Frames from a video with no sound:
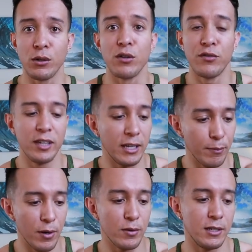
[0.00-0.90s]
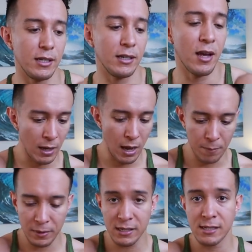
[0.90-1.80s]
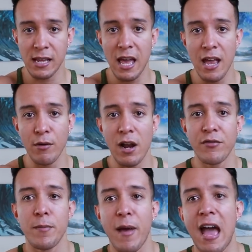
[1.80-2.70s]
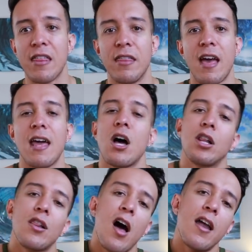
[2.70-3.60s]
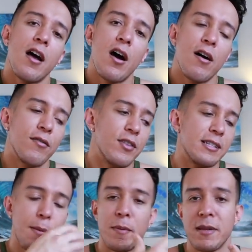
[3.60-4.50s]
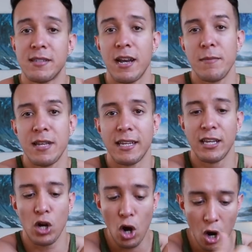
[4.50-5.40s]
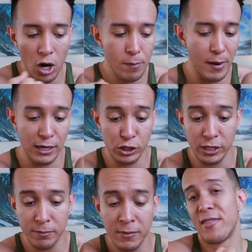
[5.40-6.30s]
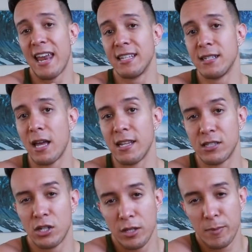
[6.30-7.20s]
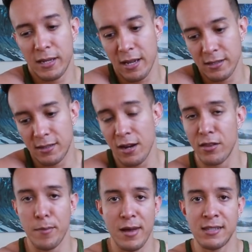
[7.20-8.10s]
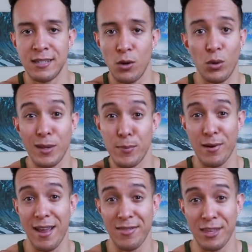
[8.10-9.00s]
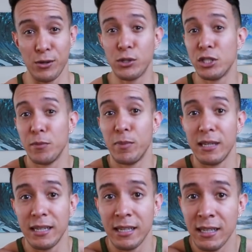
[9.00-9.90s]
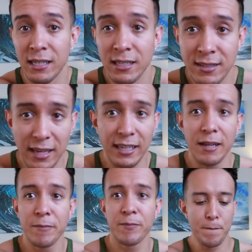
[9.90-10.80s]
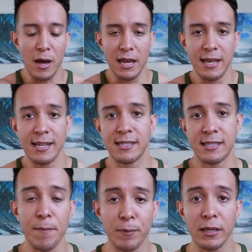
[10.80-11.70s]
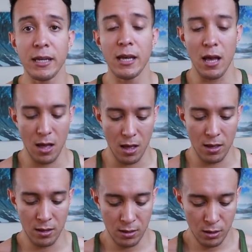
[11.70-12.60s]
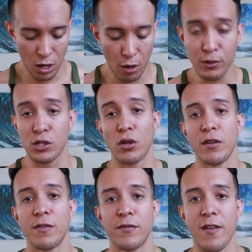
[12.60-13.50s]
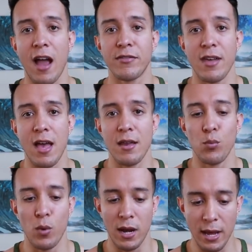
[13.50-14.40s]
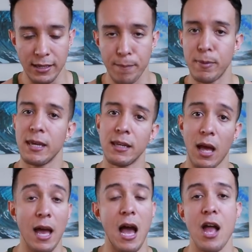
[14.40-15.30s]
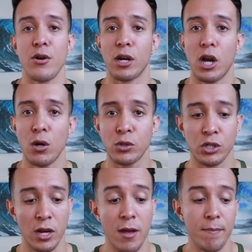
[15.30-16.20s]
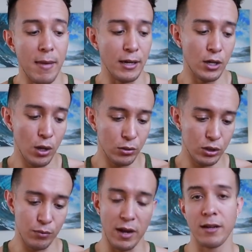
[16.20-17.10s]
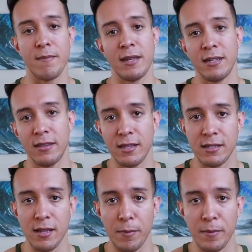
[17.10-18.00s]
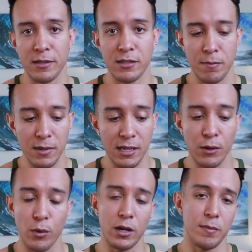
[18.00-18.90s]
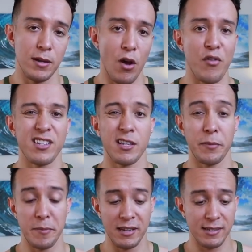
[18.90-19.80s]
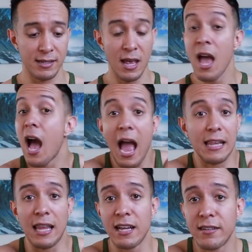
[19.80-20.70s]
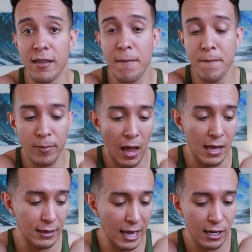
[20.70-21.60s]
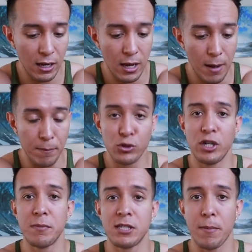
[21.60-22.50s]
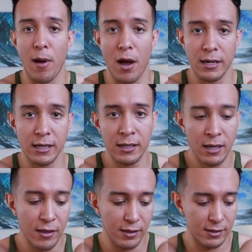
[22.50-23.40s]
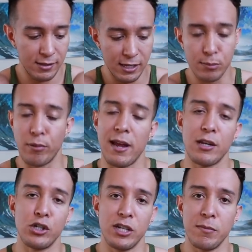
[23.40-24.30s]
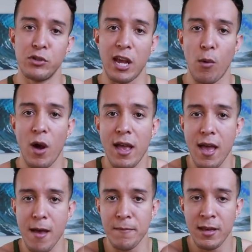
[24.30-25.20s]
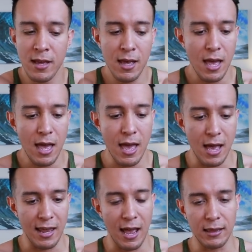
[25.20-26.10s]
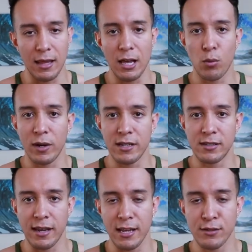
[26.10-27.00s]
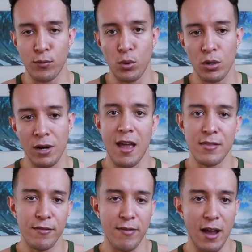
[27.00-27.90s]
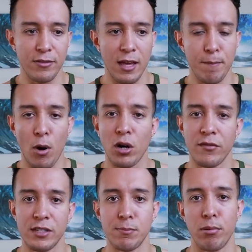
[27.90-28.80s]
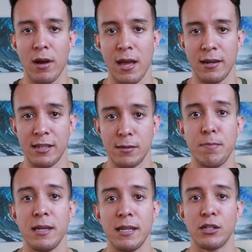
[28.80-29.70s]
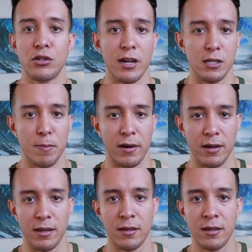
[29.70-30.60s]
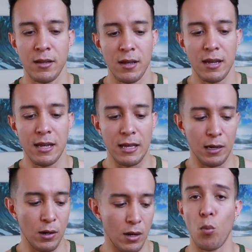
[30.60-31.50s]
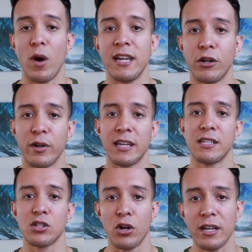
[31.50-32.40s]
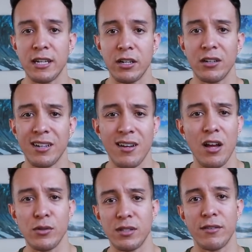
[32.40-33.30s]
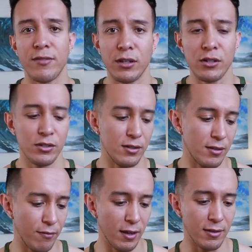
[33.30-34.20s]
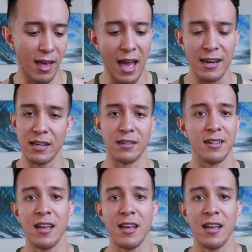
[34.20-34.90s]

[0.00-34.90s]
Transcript: or vegan protein. I'm gonna say right off the bat that a lot of the supplements that I'm taking are by JYM. That is not necessarily because they are the best and only brand that you should be taking, but it's simply uh, a result of the fact that when I compete, I hire a coach. My coach recommended these supplements to me. He wanted me on these supplements. I liked them. I like um, Jim Stoppani. This is his brand, JYM, J-Y-M. And I like what he stands for and the fact that part of his brand is being transparent in what ingredients are in here and not using fillers and stuff like that and